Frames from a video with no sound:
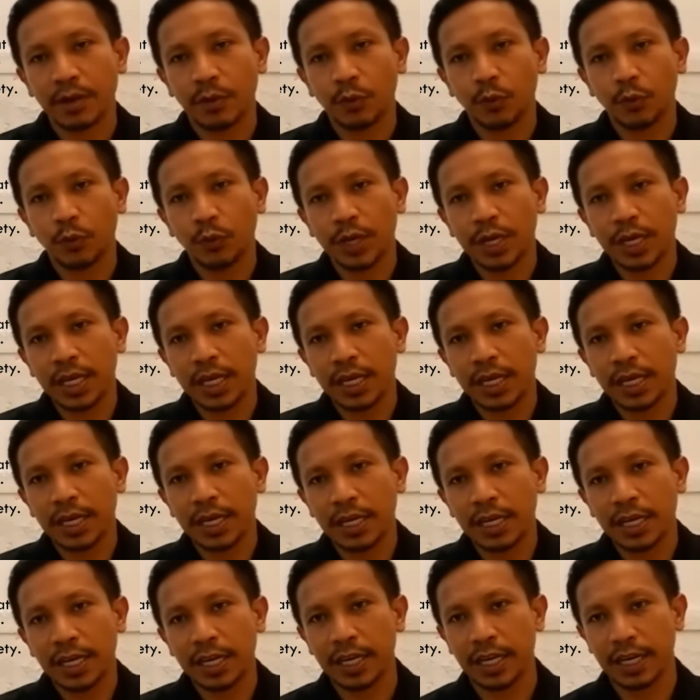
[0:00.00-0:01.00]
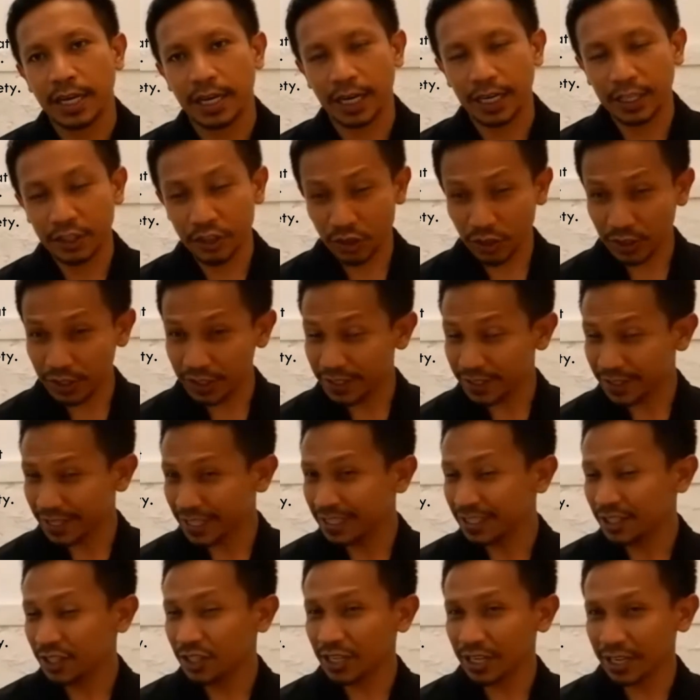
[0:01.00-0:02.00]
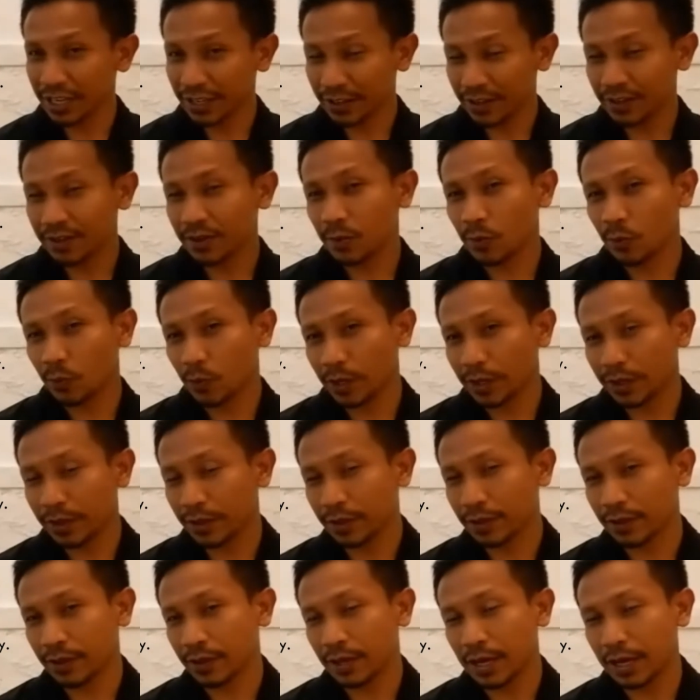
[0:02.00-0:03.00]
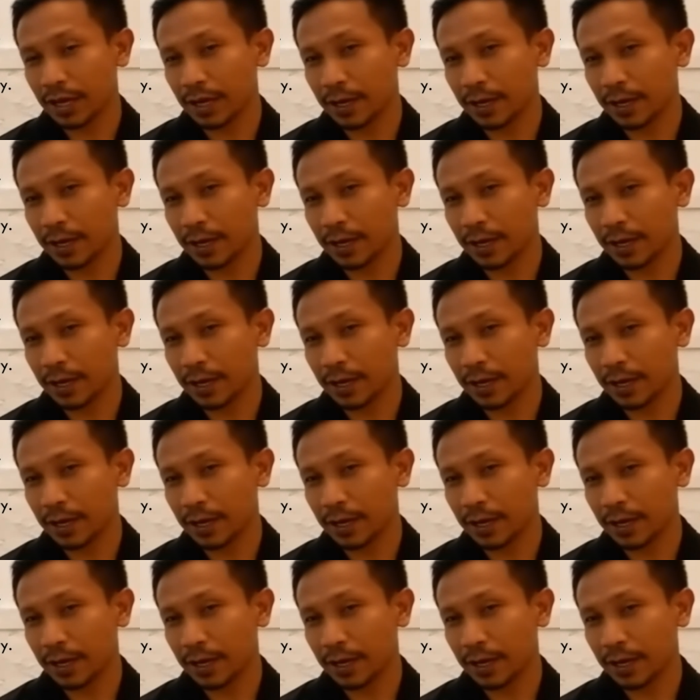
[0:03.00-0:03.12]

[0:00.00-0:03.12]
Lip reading: we actually stayed together with